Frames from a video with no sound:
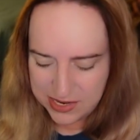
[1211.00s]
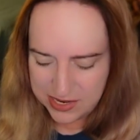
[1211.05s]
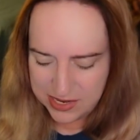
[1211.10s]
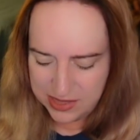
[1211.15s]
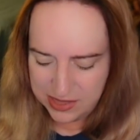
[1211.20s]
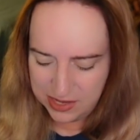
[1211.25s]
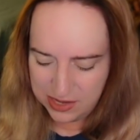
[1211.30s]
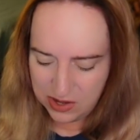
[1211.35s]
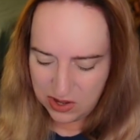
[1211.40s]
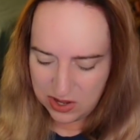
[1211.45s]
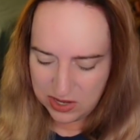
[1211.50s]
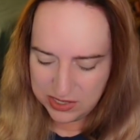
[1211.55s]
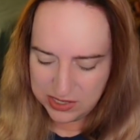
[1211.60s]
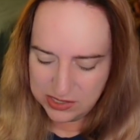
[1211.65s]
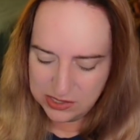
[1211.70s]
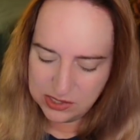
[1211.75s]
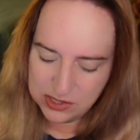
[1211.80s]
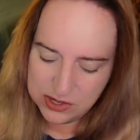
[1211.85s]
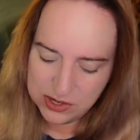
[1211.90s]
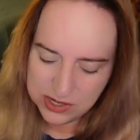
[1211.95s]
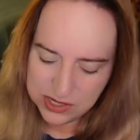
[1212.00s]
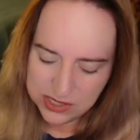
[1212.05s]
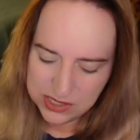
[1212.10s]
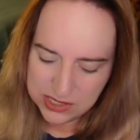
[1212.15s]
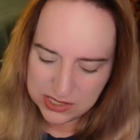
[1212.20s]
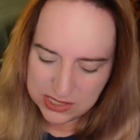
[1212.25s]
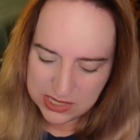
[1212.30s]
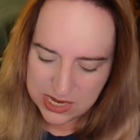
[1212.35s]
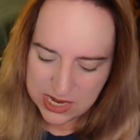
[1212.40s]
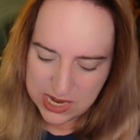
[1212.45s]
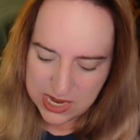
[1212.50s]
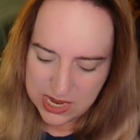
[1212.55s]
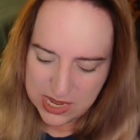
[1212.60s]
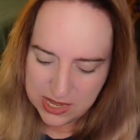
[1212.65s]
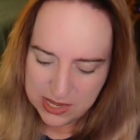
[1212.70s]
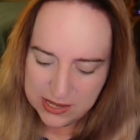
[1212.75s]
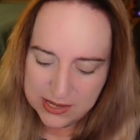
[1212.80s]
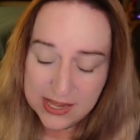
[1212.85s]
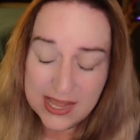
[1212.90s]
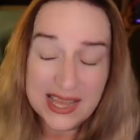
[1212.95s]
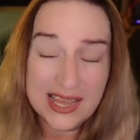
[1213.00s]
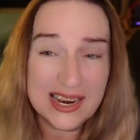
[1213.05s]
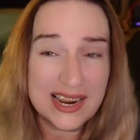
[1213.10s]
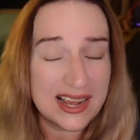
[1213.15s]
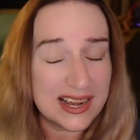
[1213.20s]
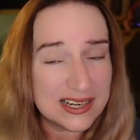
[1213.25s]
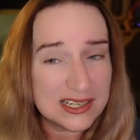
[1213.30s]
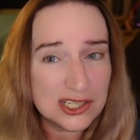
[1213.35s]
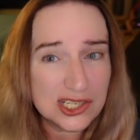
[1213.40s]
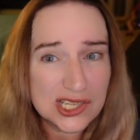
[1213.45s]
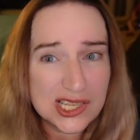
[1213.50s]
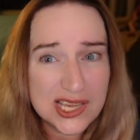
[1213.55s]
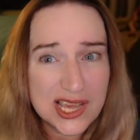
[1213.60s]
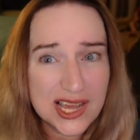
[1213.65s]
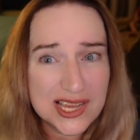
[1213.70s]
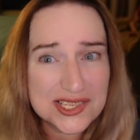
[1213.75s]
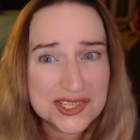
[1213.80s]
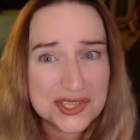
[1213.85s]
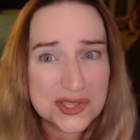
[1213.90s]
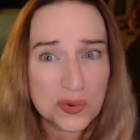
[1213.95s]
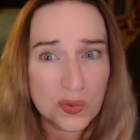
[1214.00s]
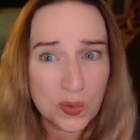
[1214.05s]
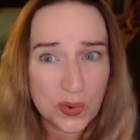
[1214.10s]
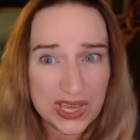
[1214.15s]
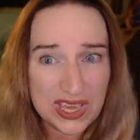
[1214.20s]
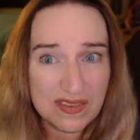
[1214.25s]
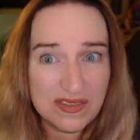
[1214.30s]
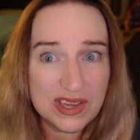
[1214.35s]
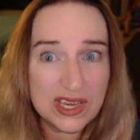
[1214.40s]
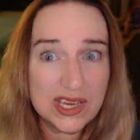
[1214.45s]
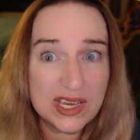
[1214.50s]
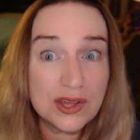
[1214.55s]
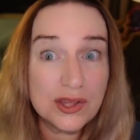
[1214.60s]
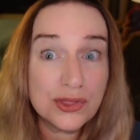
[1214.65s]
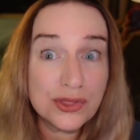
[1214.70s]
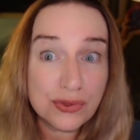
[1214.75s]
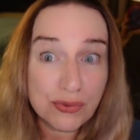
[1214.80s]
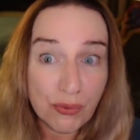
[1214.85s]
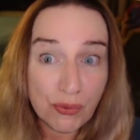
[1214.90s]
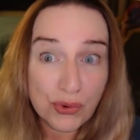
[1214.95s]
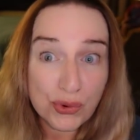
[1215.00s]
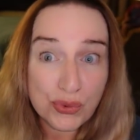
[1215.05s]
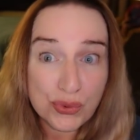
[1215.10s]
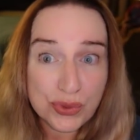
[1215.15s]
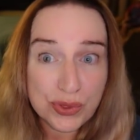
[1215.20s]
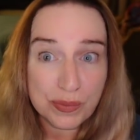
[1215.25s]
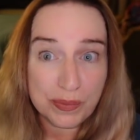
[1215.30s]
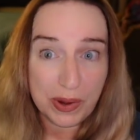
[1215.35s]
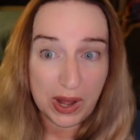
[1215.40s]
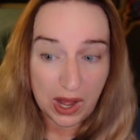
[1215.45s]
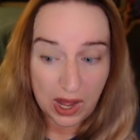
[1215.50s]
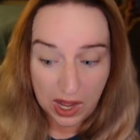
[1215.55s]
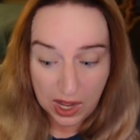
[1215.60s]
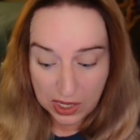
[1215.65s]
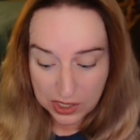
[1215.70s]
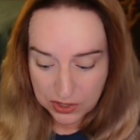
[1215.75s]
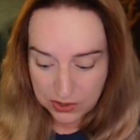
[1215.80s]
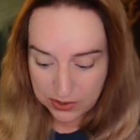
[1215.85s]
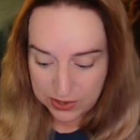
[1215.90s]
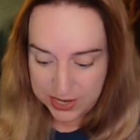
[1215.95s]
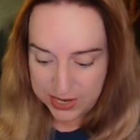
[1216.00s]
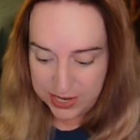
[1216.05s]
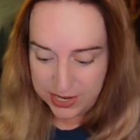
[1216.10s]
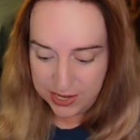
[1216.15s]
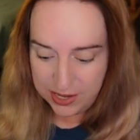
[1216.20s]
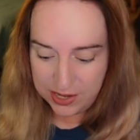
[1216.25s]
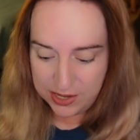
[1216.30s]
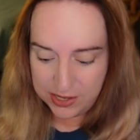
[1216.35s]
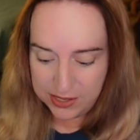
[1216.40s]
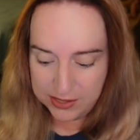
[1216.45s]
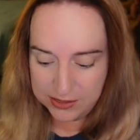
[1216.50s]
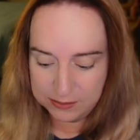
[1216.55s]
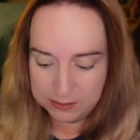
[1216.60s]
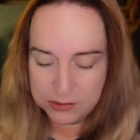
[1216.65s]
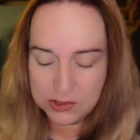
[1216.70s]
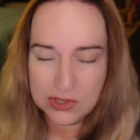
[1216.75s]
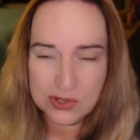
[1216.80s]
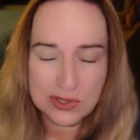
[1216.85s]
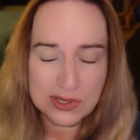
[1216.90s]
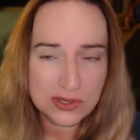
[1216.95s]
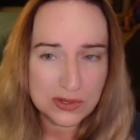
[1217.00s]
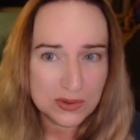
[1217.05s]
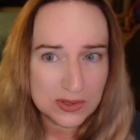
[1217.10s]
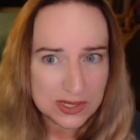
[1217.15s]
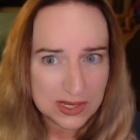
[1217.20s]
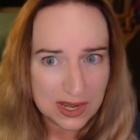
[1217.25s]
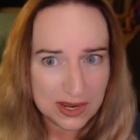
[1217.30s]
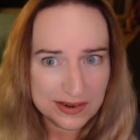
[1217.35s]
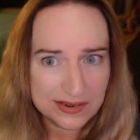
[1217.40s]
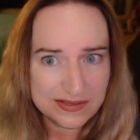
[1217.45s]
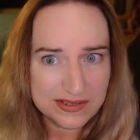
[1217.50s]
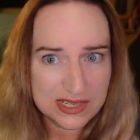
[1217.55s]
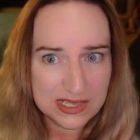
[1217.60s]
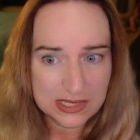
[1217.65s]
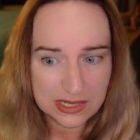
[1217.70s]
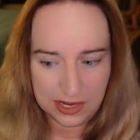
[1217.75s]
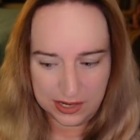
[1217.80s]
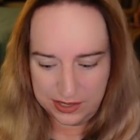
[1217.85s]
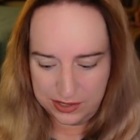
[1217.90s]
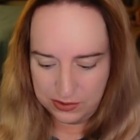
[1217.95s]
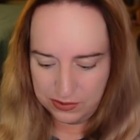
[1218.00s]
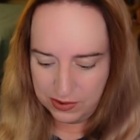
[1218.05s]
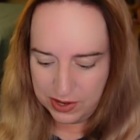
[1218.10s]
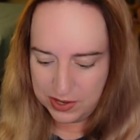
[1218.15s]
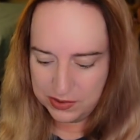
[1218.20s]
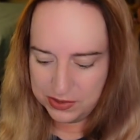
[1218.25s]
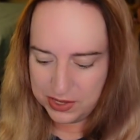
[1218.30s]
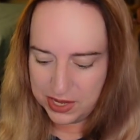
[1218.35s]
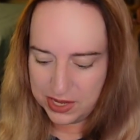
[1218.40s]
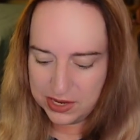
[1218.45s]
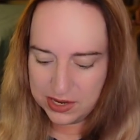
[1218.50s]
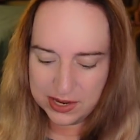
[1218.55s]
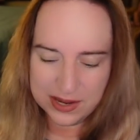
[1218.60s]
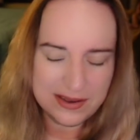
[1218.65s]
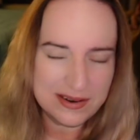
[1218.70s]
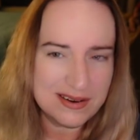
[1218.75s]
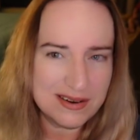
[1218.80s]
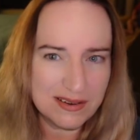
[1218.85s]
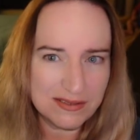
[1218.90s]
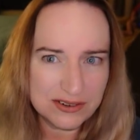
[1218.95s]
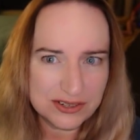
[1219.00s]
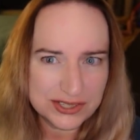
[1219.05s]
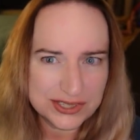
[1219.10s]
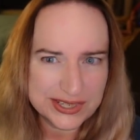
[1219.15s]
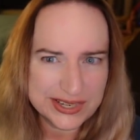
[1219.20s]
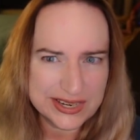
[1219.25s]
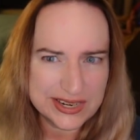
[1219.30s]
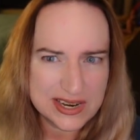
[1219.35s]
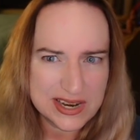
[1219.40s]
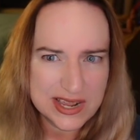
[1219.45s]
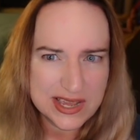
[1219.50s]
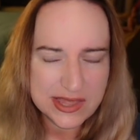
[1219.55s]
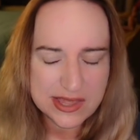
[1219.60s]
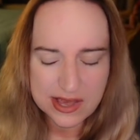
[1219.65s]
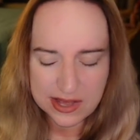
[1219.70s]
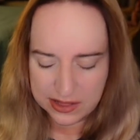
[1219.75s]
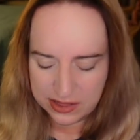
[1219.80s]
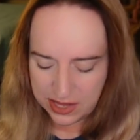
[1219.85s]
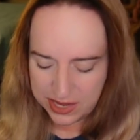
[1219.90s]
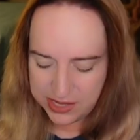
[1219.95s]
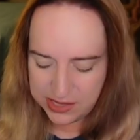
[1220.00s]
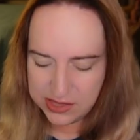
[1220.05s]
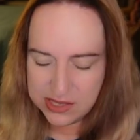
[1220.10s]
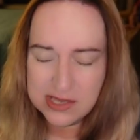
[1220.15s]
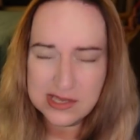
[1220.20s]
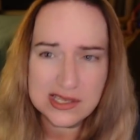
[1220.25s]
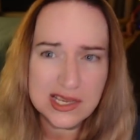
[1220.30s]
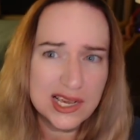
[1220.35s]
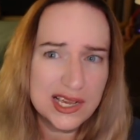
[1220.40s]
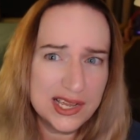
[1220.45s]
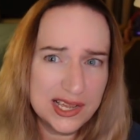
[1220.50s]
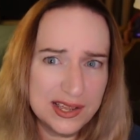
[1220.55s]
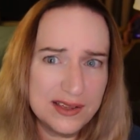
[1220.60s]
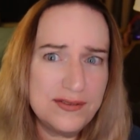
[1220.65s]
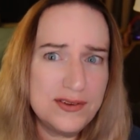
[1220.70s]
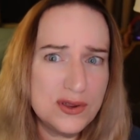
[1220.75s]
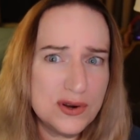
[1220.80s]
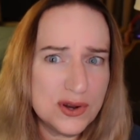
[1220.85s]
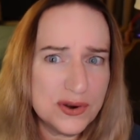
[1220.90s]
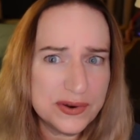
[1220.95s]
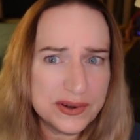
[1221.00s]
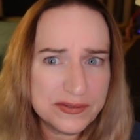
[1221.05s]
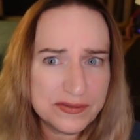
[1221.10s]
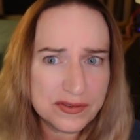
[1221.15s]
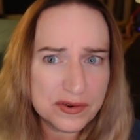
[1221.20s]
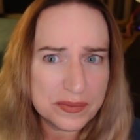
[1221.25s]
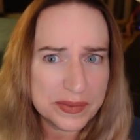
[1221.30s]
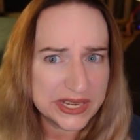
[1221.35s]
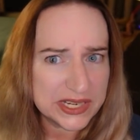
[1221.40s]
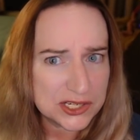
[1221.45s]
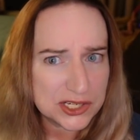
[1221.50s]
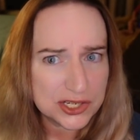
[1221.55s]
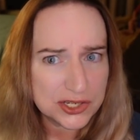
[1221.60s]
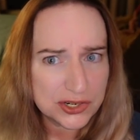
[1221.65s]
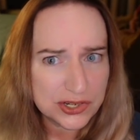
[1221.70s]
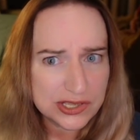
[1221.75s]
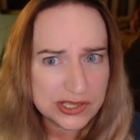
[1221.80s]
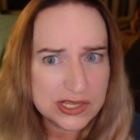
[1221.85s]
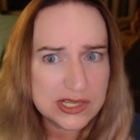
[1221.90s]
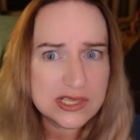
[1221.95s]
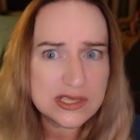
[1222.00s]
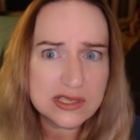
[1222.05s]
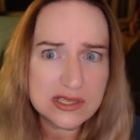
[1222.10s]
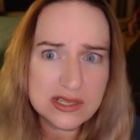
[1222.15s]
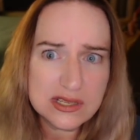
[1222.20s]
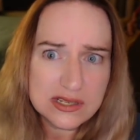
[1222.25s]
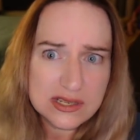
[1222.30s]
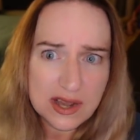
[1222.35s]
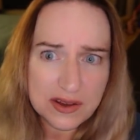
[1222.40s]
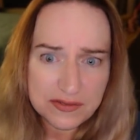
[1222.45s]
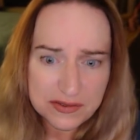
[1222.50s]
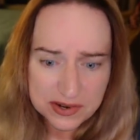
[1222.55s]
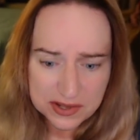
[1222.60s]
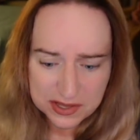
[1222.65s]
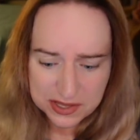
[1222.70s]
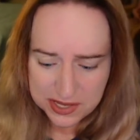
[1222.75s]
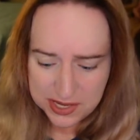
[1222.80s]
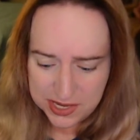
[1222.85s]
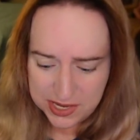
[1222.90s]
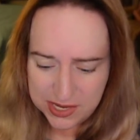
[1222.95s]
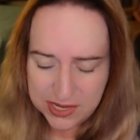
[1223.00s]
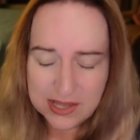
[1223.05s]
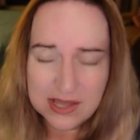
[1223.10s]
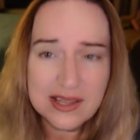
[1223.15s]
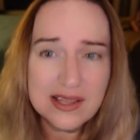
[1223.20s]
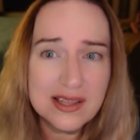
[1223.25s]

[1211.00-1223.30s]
anything on it. So you can see it actually has the weaving through the pottery. Um, so this was kind of designed around that. I had never seen anything like this. If you know information on this, then definitely